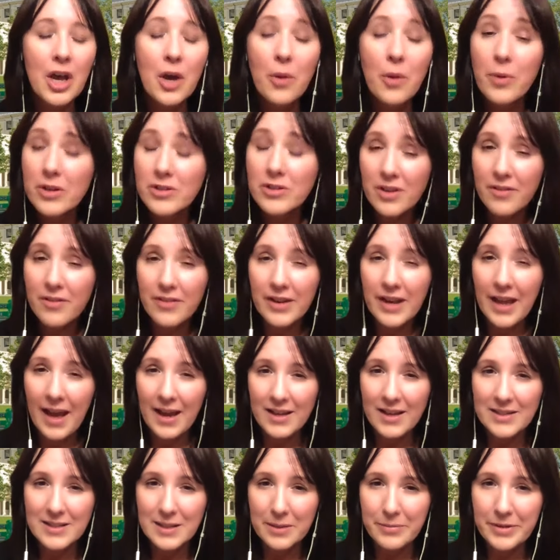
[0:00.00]
We also have an
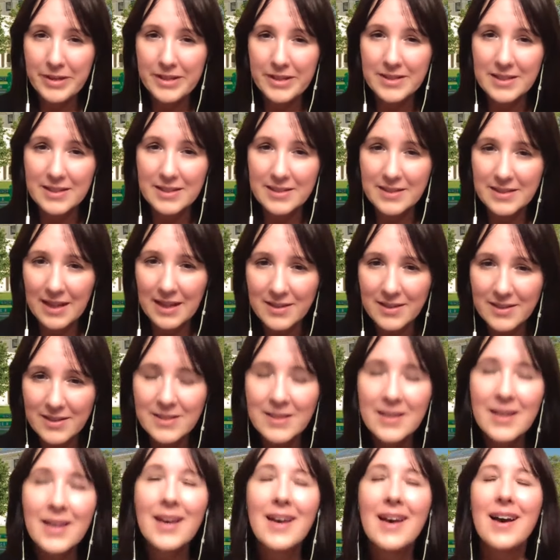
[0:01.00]
academic success
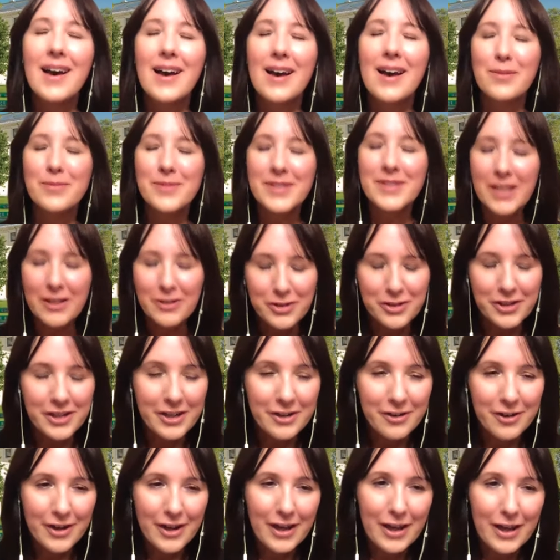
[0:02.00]
um, center
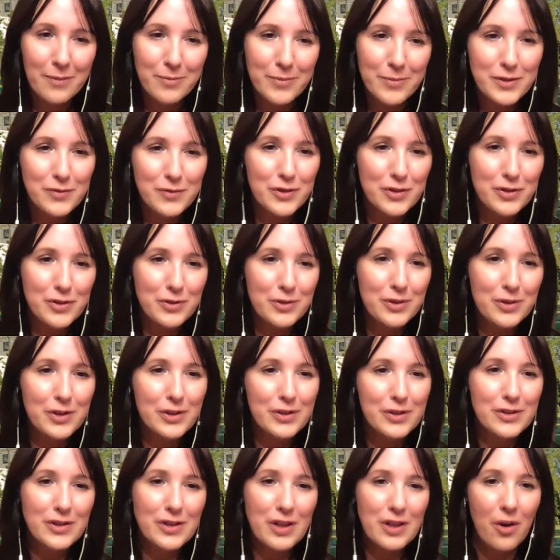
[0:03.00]
here on campus for
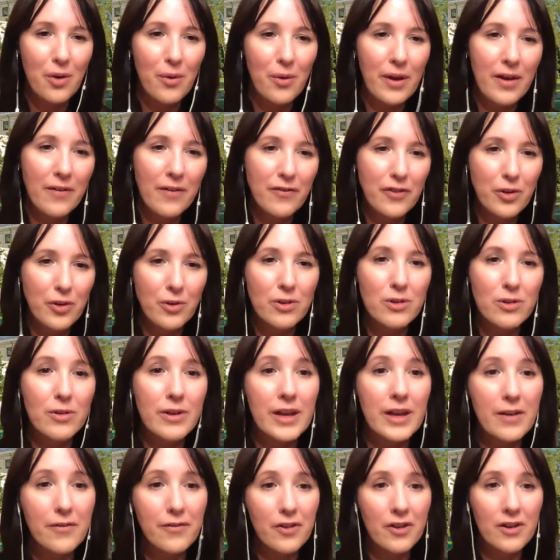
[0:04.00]
students. So if you are
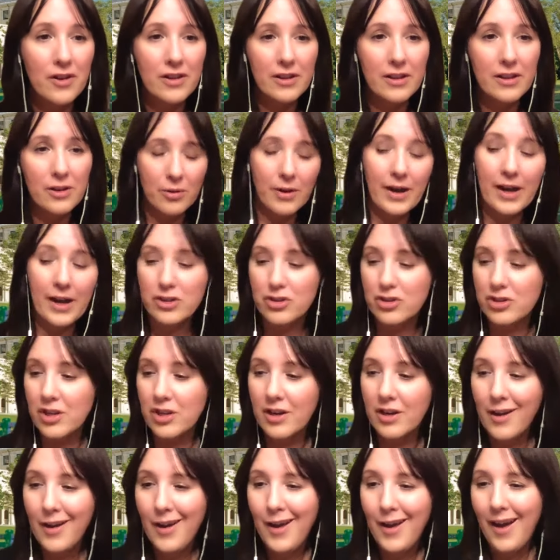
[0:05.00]
looking for a little
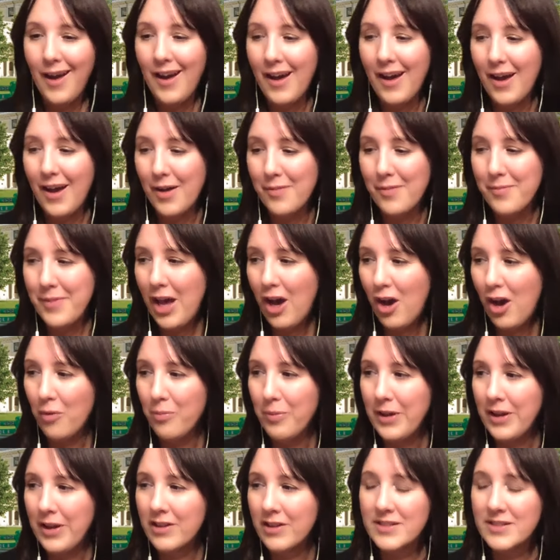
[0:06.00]
extra um,
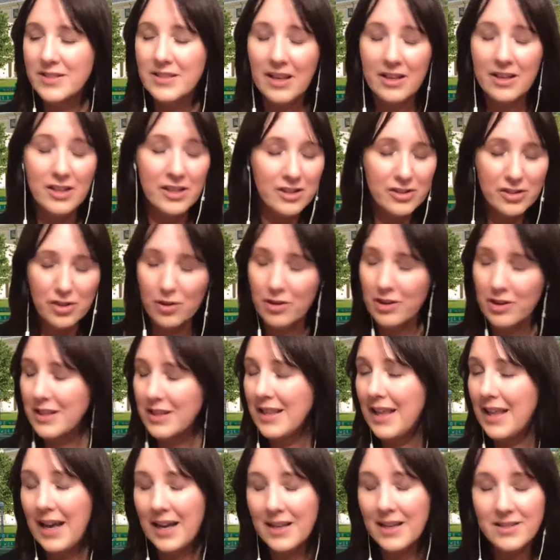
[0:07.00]
help in, in, a certain
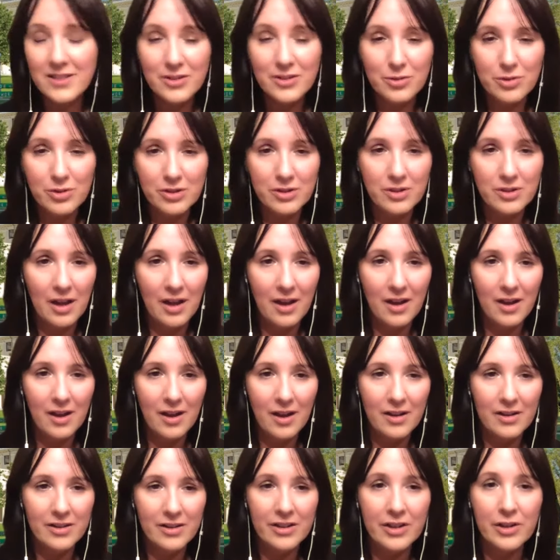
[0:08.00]
class, you could,
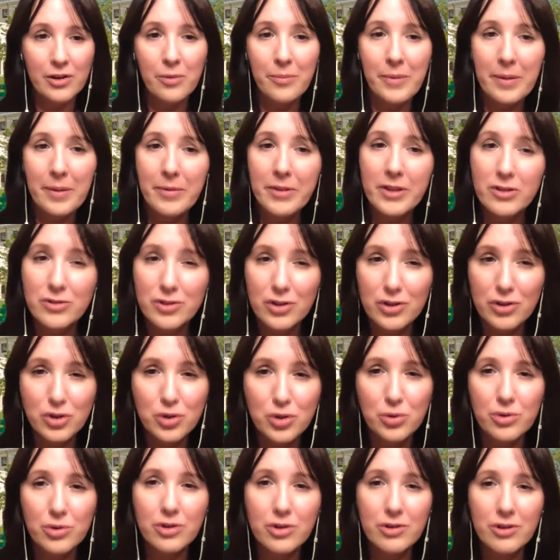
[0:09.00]
uh, you know, maybe there's a
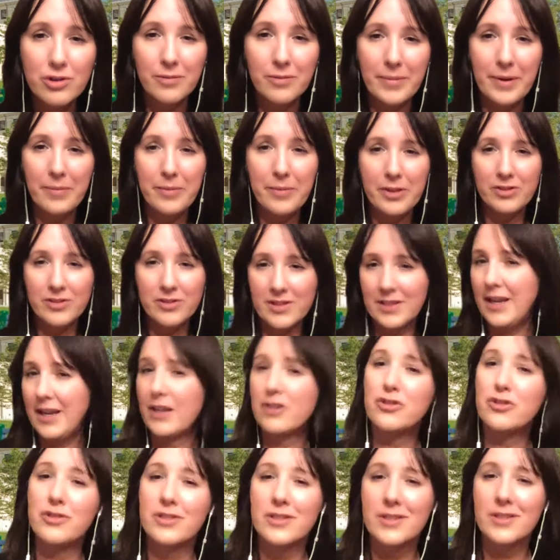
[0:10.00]
tutor or maybe there's an
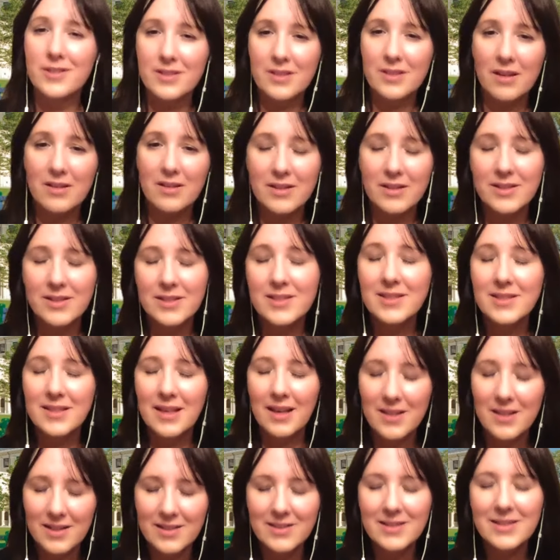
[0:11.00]
extra discuss, dis
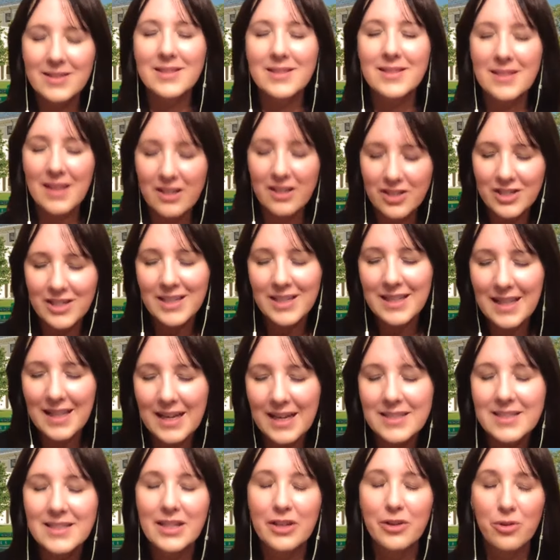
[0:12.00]
discussion
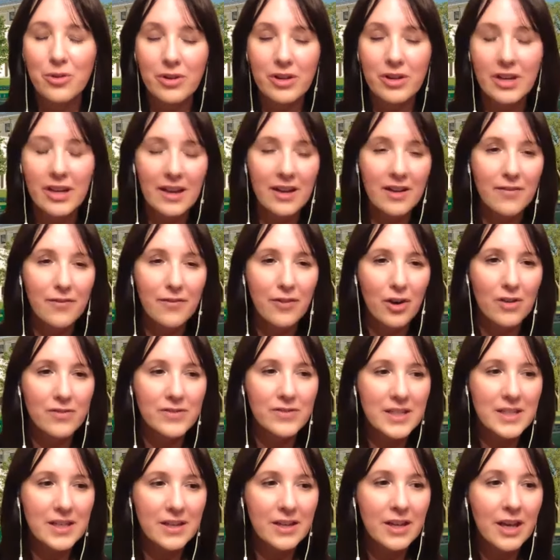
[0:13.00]
class that you could get involved
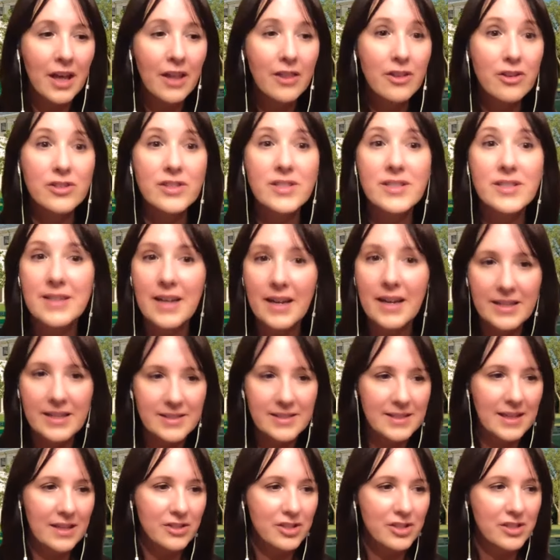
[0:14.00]
in. There's study
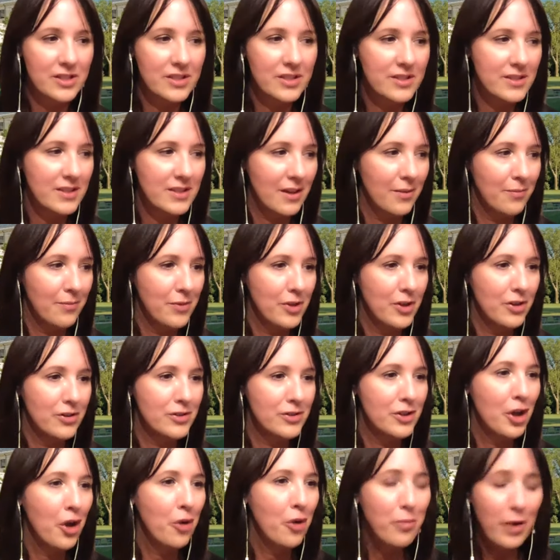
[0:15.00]
sessions, um, there's
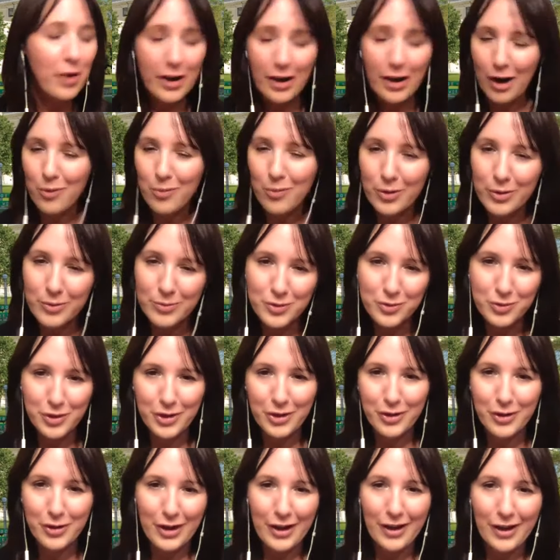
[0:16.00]
breakout rooms for
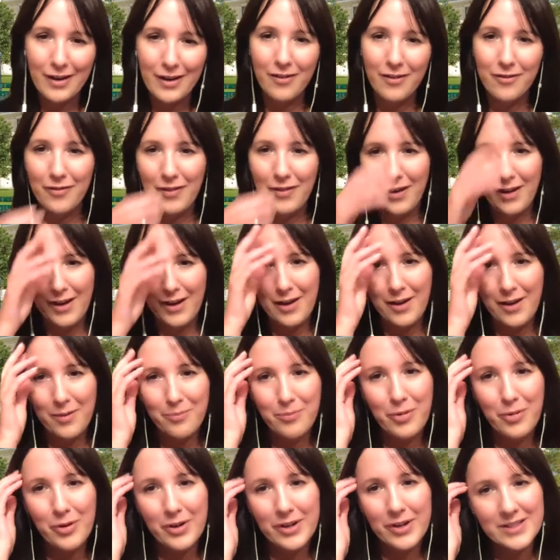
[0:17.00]
you to kind of uh,
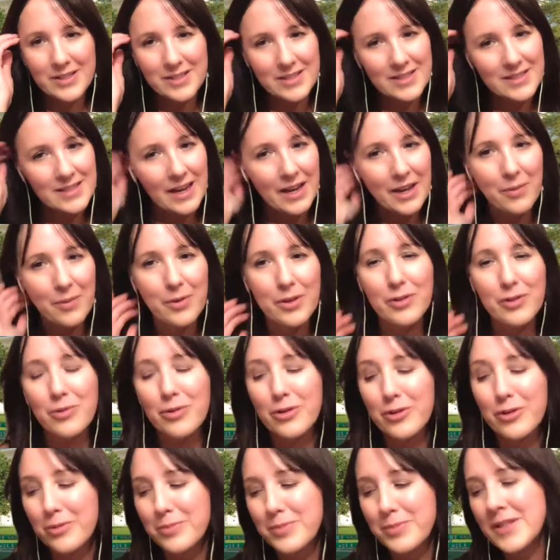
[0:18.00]
book to study with
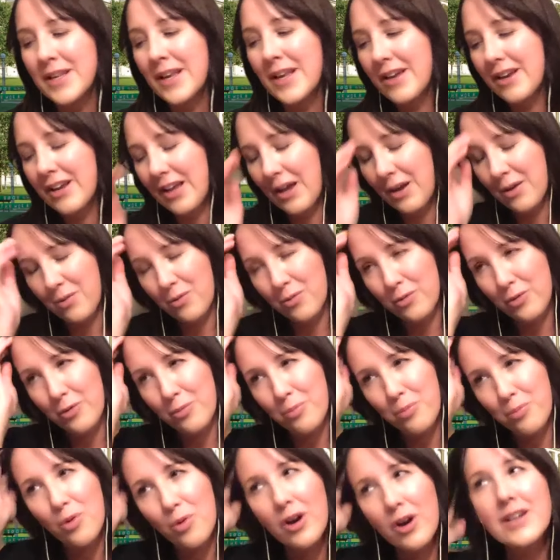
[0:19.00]
groups, get
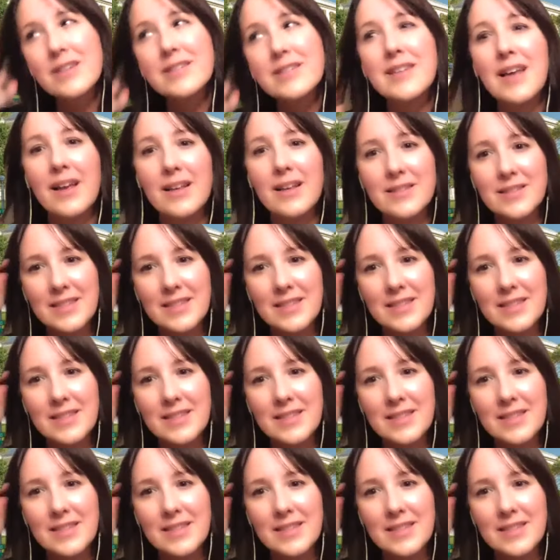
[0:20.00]
group work done